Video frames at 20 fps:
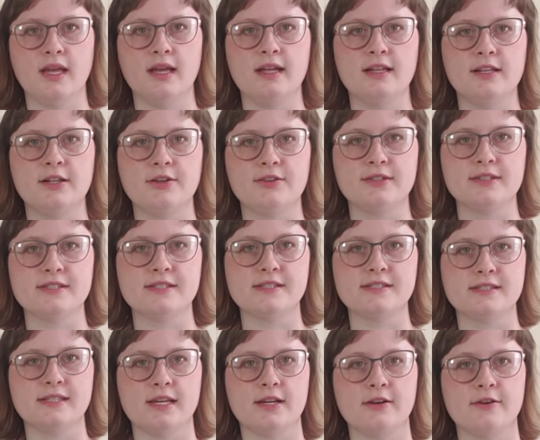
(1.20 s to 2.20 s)
Hello, this
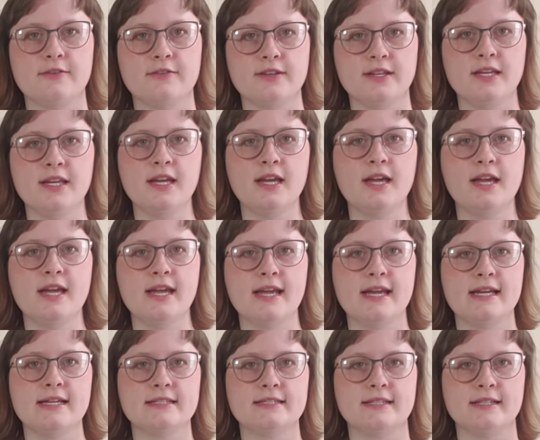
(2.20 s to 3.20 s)
is Sarah V,
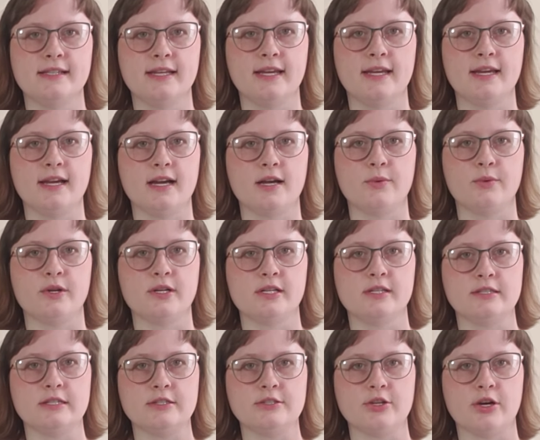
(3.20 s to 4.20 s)
and today I
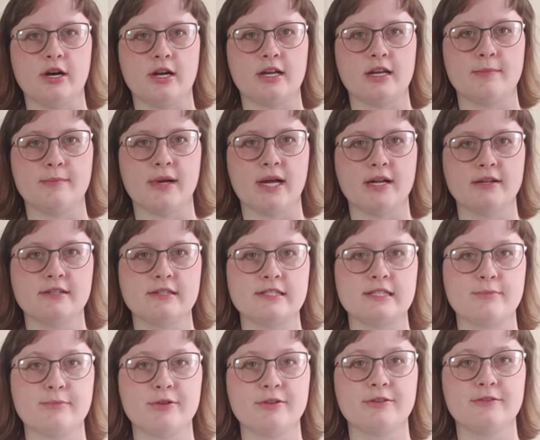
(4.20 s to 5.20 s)
wanted to talk about
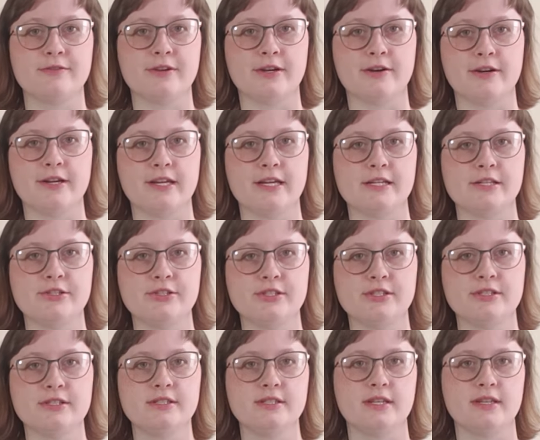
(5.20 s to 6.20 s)
some of the
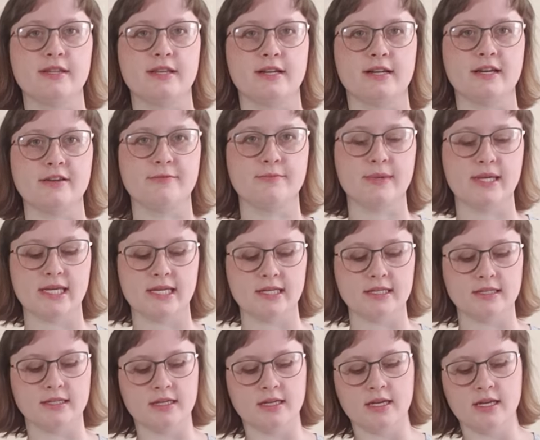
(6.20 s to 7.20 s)
variations that I've
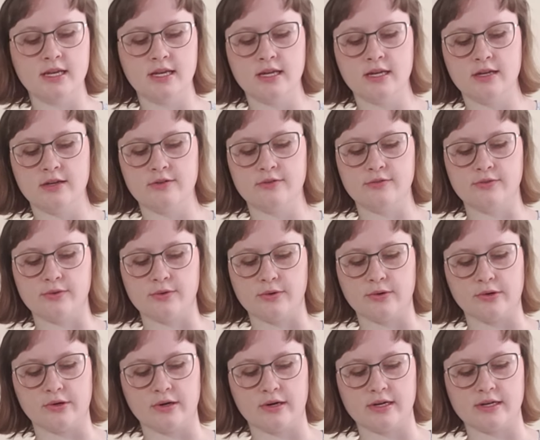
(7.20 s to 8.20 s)
made
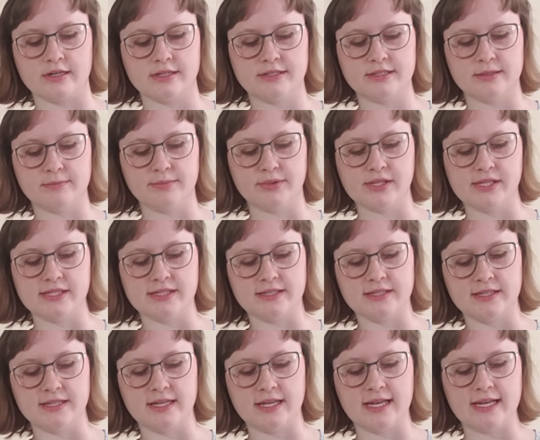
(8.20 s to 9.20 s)
for
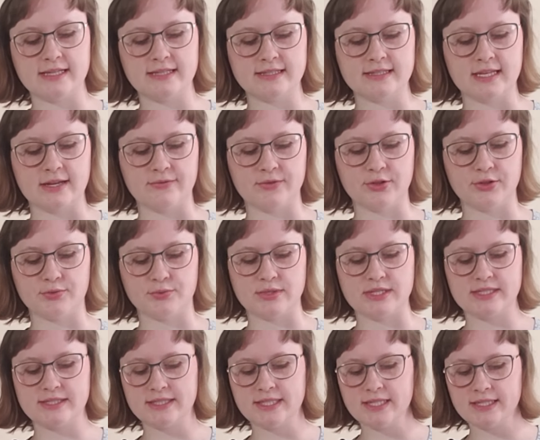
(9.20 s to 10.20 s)
Simplicity
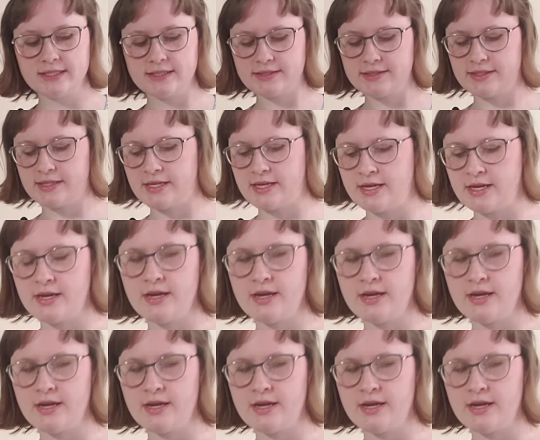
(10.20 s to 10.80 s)
8736,